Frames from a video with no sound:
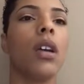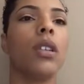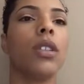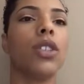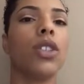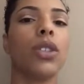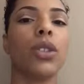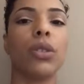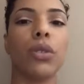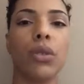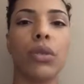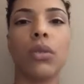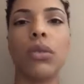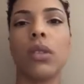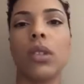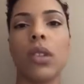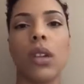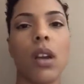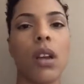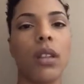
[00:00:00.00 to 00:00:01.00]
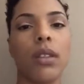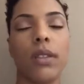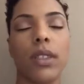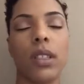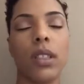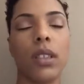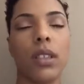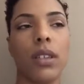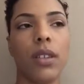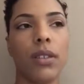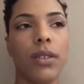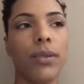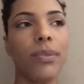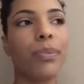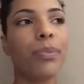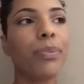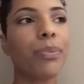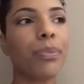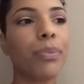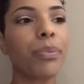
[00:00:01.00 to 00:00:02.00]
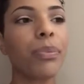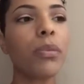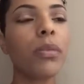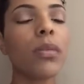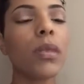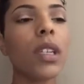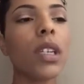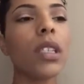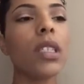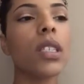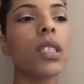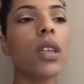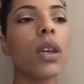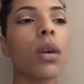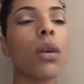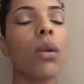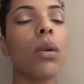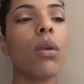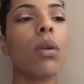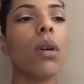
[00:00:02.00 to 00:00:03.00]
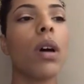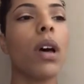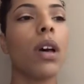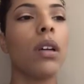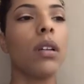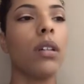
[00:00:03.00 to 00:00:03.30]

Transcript: journals and all of this stuff. So